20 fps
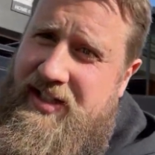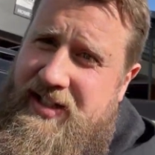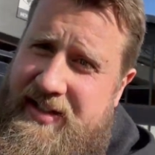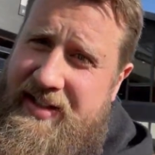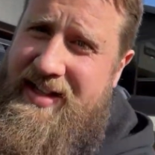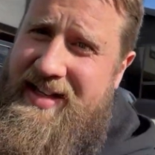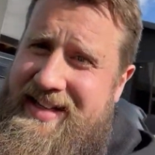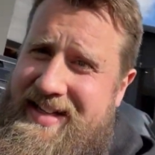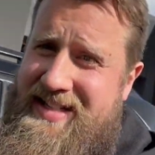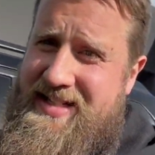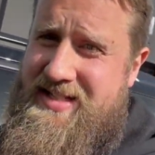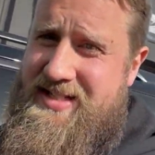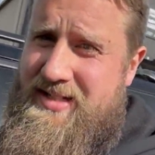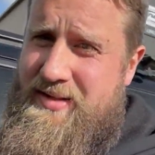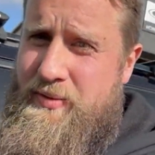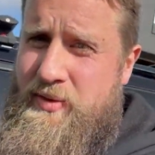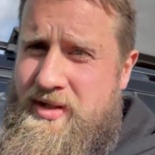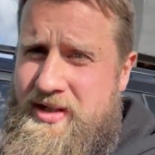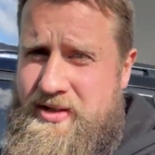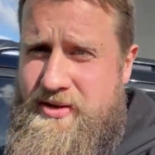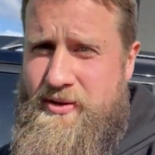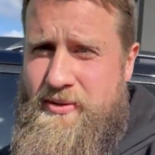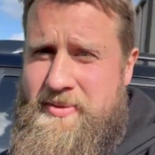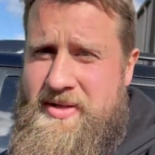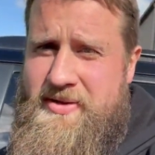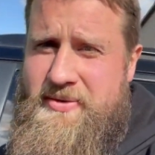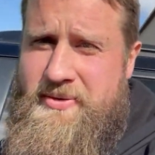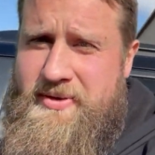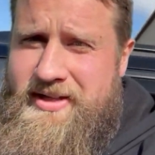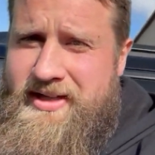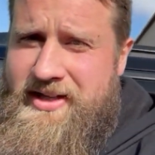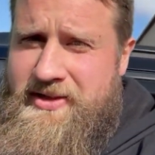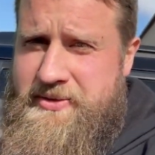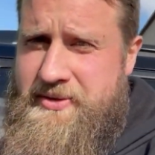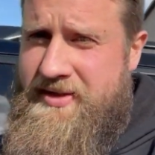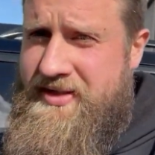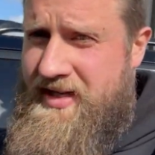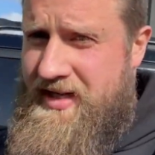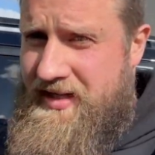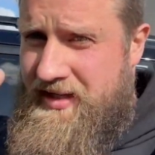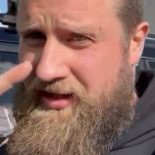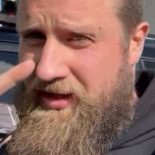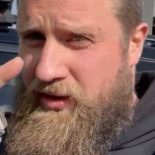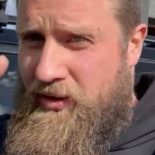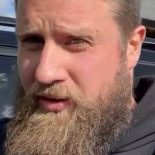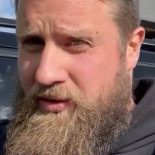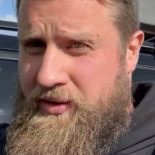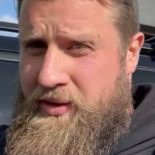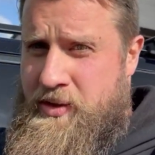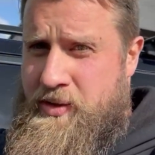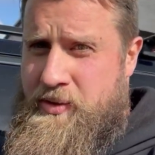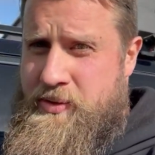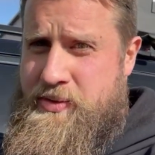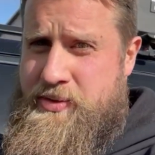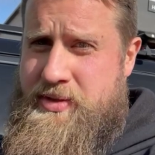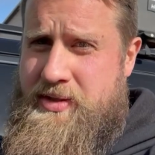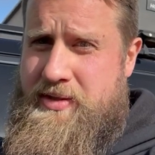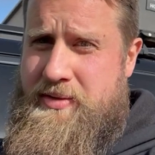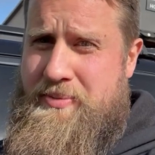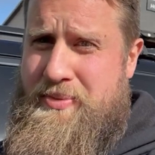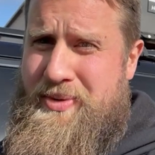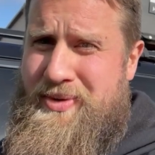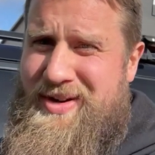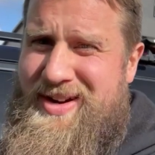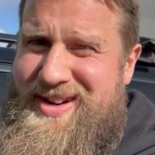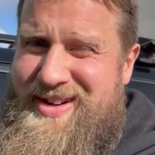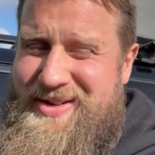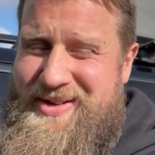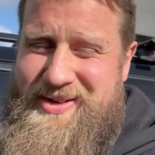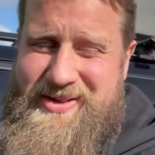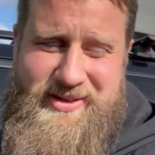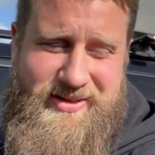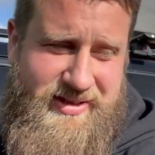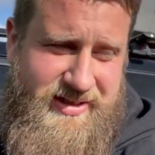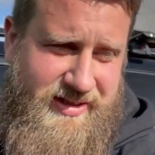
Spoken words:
Now you can see why I call my 300 a long nose Prado.